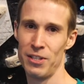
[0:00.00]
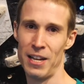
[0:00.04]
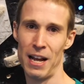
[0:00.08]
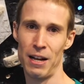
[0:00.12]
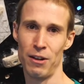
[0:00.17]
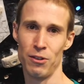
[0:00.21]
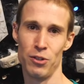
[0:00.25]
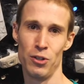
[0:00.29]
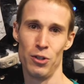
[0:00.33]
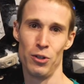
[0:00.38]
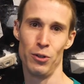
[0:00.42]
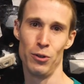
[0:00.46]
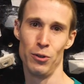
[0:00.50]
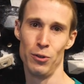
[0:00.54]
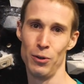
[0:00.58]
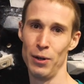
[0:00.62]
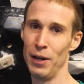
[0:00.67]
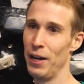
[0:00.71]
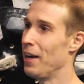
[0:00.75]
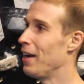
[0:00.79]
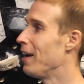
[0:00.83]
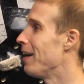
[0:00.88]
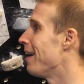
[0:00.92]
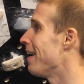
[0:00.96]
down to
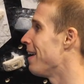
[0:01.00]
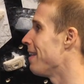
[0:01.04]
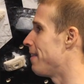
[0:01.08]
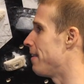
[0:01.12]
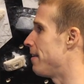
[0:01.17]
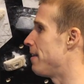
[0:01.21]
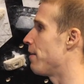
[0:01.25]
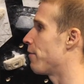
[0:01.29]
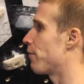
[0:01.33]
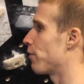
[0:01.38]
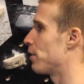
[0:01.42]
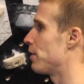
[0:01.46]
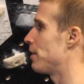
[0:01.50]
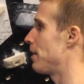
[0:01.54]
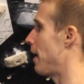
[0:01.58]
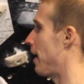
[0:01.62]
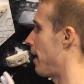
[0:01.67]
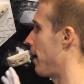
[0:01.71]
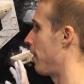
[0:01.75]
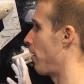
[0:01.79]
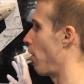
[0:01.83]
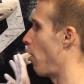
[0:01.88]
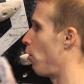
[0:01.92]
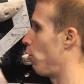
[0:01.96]
the difference
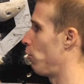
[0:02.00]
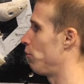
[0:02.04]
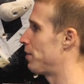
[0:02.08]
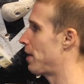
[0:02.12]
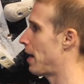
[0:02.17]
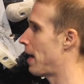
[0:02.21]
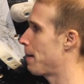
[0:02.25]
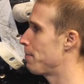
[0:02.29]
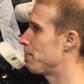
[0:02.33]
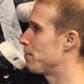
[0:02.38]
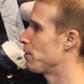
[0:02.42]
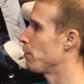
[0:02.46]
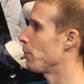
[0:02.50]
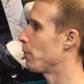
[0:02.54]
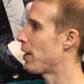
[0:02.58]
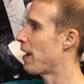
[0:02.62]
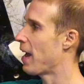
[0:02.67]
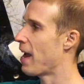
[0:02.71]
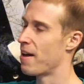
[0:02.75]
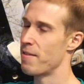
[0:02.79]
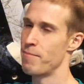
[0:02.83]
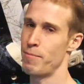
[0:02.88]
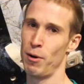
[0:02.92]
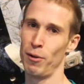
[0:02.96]
in hold types that we
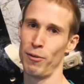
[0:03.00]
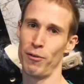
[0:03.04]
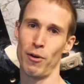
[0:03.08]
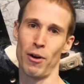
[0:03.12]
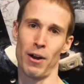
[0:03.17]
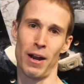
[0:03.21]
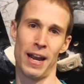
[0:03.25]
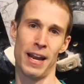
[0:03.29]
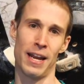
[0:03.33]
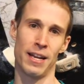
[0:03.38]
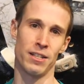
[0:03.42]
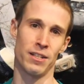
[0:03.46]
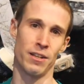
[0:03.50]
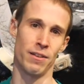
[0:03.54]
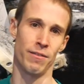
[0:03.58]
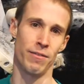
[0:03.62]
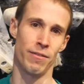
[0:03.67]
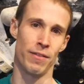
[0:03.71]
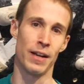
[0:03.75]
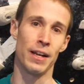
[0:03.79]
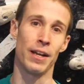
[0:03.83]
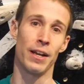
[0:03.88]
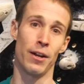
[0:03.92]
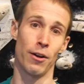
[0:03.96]
have both for our hands and
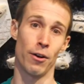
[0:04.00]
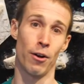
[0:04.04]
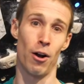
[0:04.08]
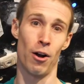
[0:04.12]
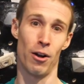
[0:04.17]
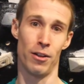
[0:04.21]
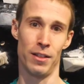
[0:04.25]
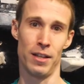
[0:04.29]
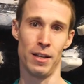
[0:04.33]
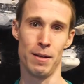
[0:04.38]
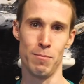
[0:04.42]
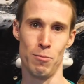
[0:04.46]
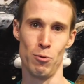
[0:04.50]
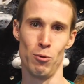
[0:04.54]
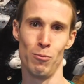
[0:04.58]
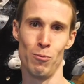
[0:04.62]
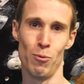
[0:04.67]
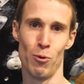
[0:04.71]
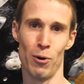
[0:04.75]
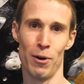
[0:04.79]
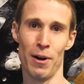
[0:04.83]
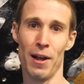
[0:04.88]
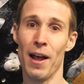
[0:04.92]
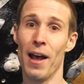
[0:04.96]
feet here on the
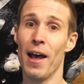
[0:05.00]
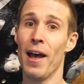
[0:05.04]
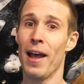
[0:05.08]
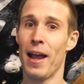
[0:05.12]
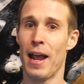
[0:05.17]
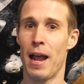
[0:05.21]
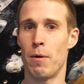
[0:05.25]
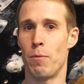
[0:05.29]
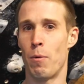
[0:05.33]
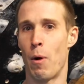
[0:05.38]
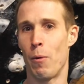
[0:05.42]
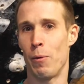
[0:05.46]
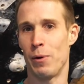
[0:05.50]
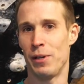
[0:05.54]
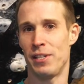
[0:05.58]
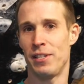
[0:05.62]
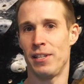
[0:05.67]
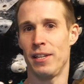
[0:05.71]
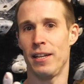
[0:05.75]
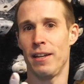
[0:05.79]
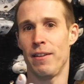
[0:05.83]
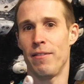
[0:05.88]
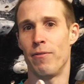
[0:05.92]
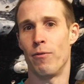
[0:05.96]
MoonBoard and what we
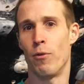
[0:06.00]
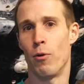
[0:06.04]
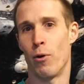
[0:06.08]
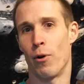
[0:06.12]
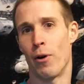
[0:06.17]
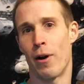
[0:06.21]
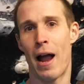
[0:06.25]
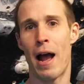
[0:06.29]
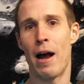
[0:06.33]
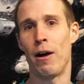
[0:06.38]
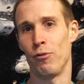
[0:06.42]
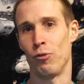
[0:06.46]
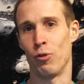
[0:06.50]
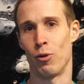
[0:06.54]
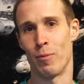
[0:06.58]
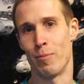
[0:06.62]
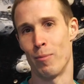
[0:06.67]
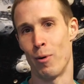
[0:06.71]
see for outdoor